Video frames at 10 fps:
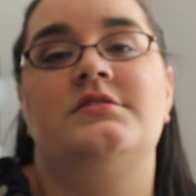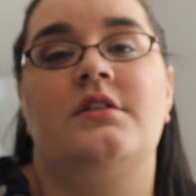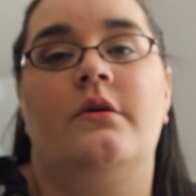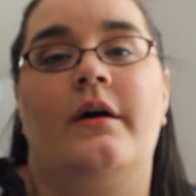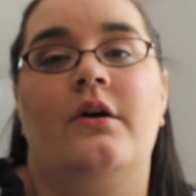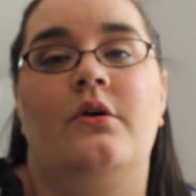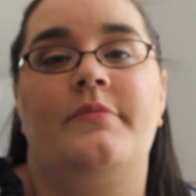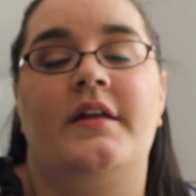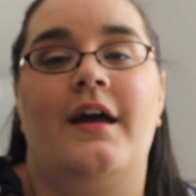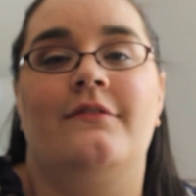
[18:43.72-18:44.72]
So I
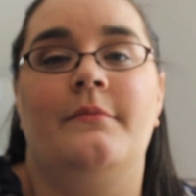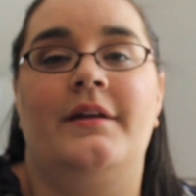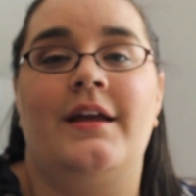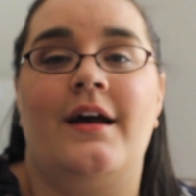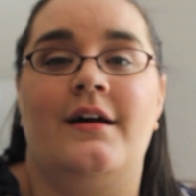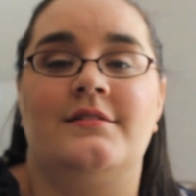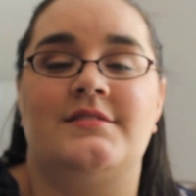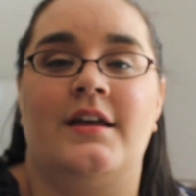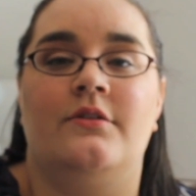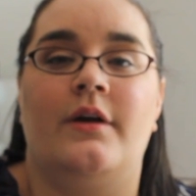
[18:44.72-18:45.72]
hope that everybody
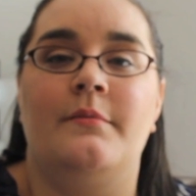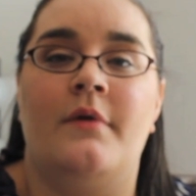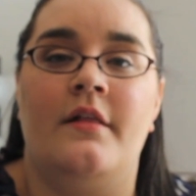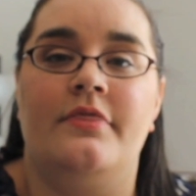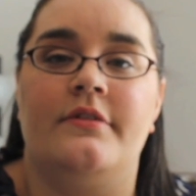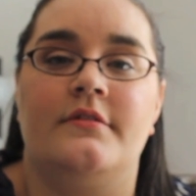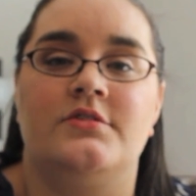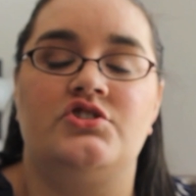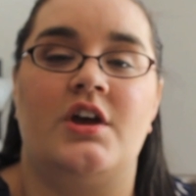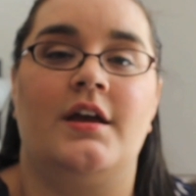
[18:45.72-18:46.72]
has a great month.
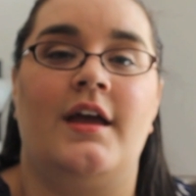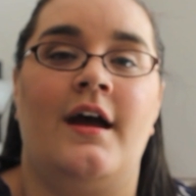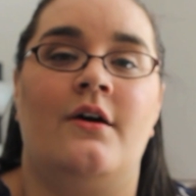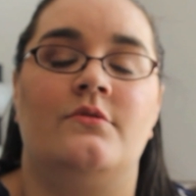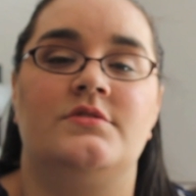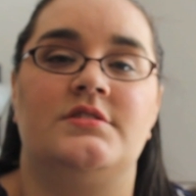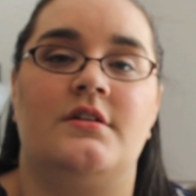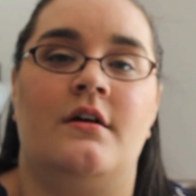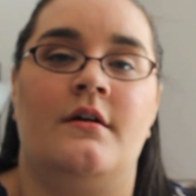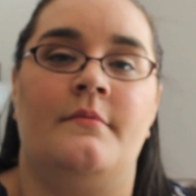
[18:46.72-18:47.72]
Check out
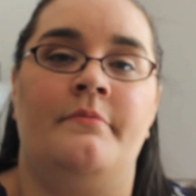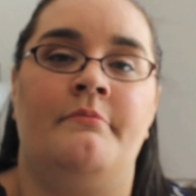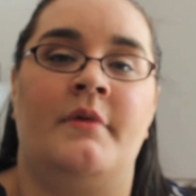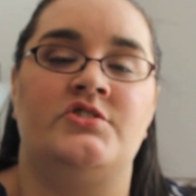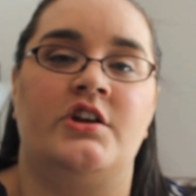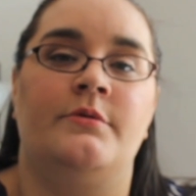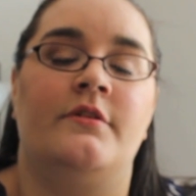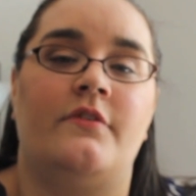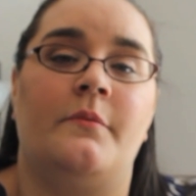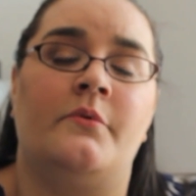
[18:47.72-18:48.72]
um, my
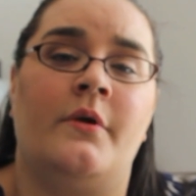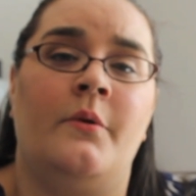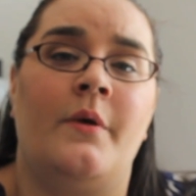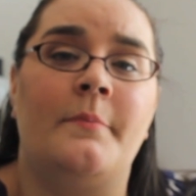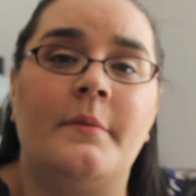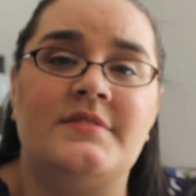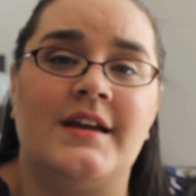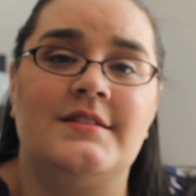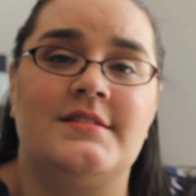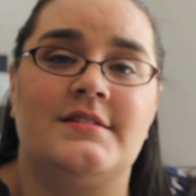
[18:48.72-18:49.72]
January, February whip
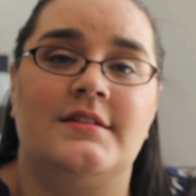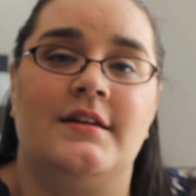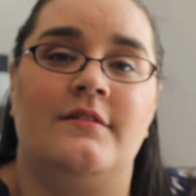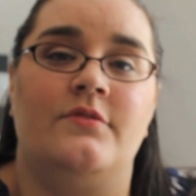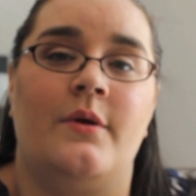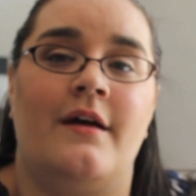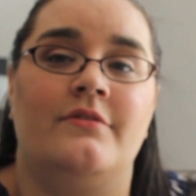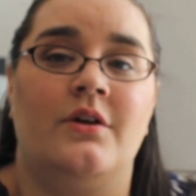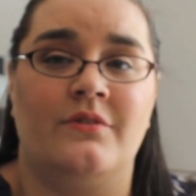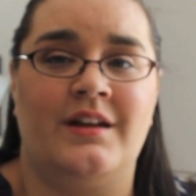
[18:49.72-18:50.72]
update. If you
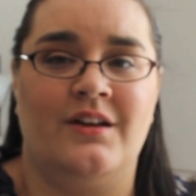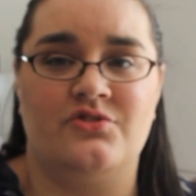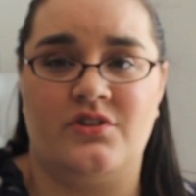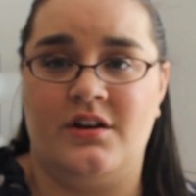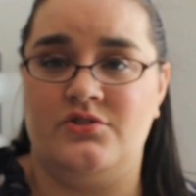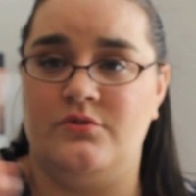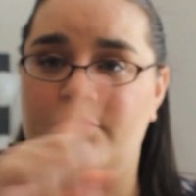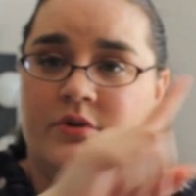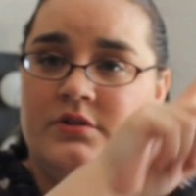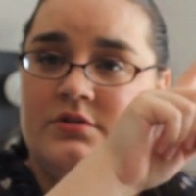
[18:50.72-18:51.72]
haven't already, I'll try to
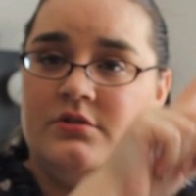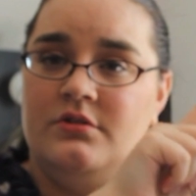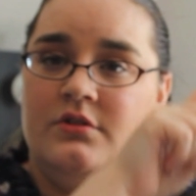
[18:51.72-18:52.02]
put